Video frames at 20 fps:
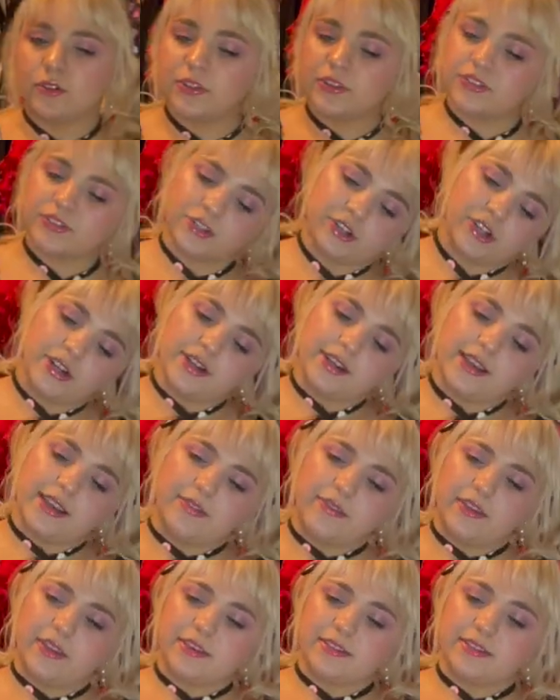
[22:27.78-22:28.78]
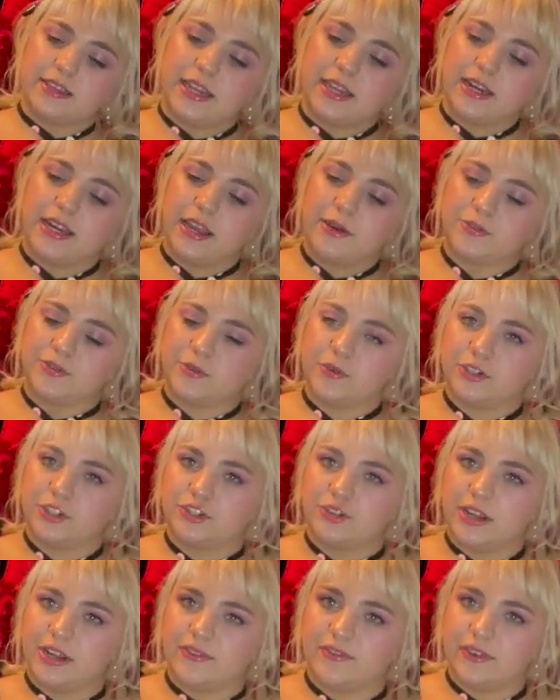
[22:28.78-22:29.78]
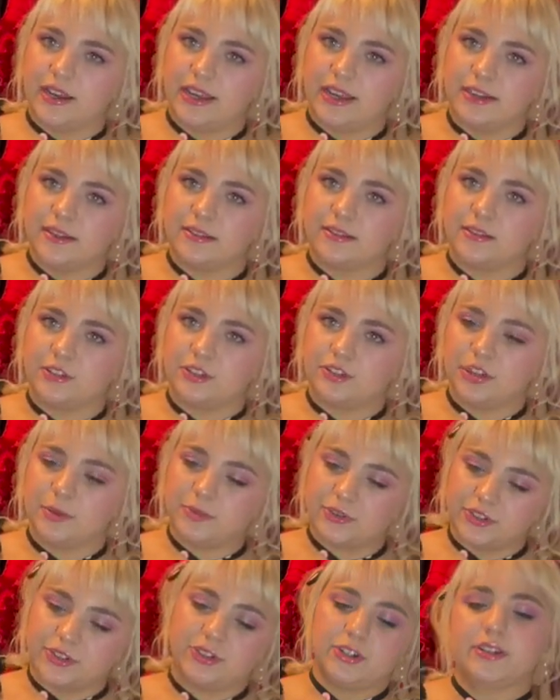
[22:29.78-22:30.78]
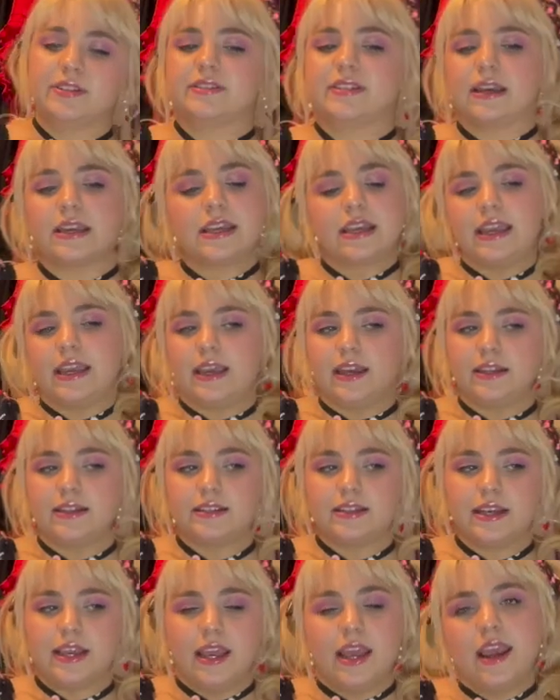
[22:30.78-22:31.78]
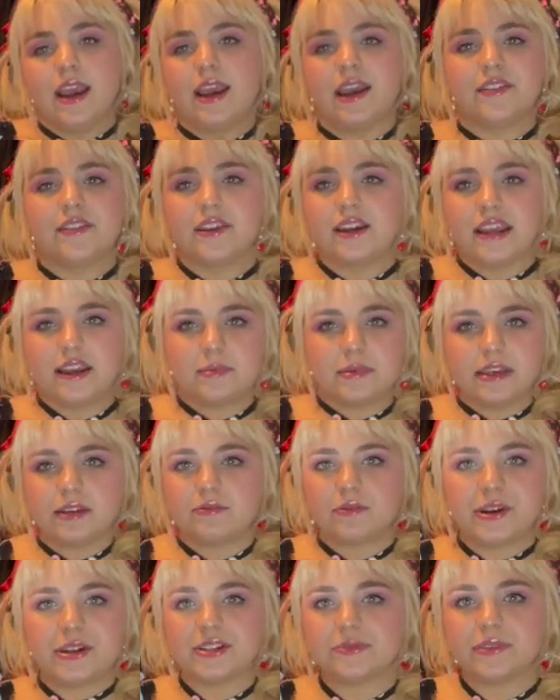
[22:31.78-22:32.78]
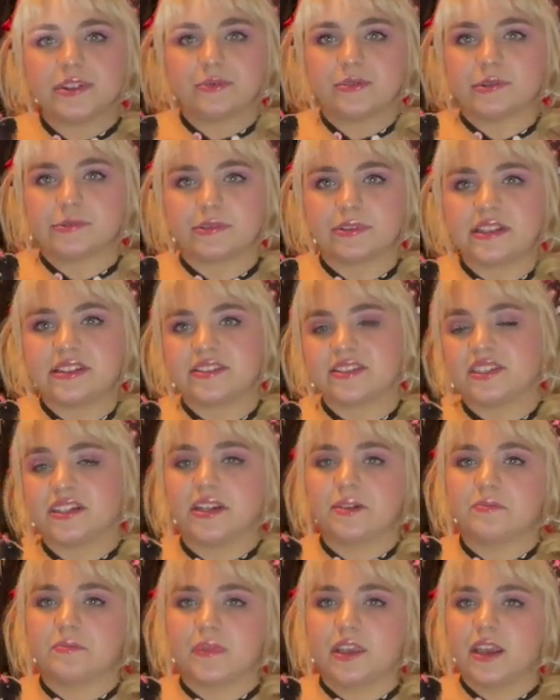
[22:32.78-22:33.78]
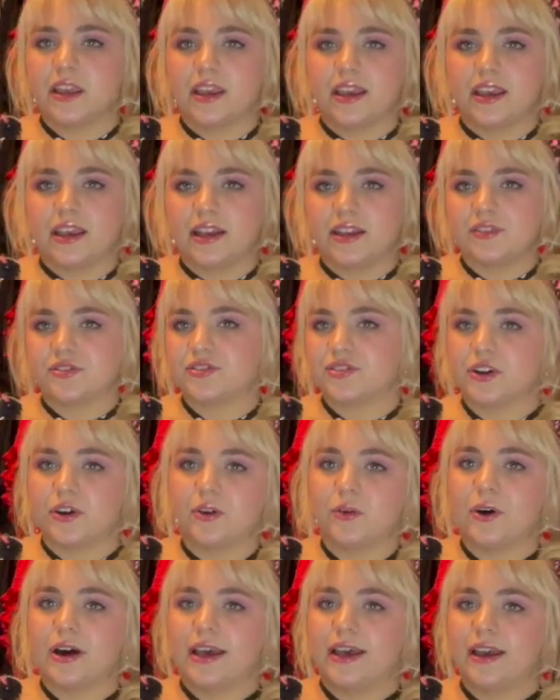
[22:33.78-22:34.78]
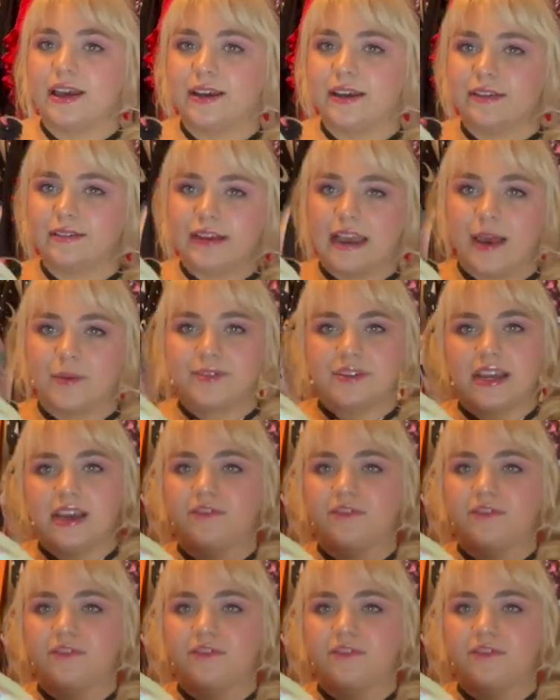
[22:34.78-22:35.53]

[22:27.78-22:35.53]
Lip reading: skirt and then decided I was going to try to find the jumper skirt secondhand, and then AP randomly re-released it, and so I happened to have